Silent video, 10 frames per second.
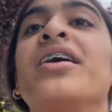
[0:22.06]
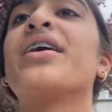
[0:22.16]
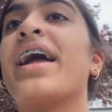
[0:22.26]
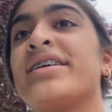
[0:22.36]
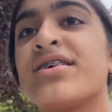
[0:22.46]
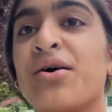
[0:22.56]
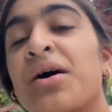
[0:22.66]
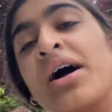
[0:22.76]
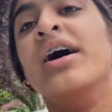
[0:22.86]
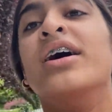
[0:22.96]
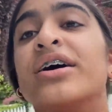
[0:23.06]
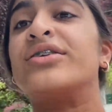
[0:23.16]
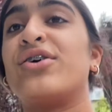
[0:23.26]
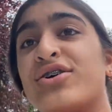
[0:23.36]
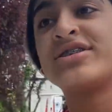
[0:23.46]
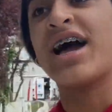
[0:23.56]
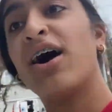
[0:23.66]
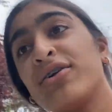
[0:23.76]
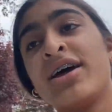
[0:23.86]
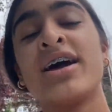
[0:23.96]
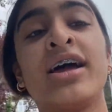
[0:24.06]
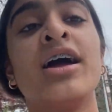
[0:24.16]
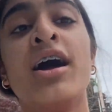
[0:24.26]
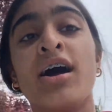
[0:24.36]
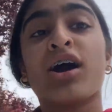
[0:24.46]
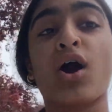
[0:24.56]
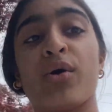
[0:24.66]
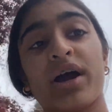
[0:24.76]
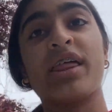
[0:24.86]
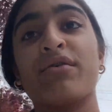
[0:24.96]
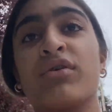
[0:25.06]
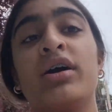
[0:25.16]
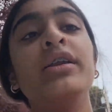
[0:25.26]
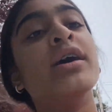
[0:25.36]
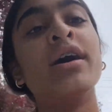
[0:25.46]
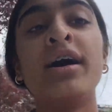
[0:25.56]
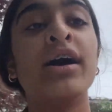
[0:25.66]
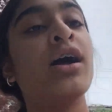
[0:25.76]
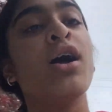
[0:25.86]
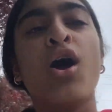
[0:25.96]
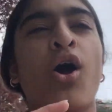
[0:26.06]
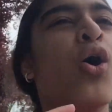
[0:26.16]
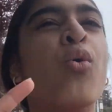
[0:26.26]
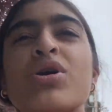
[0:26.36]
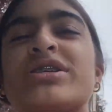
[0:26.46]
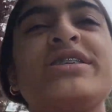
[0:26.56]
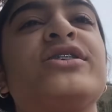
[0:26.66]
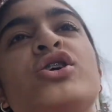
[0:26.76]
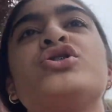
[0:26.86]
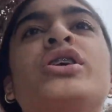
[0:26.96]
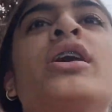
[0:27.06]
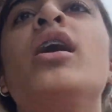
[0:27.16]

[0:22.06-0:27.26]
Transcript: Okay, so turns out going on that run, worst decision,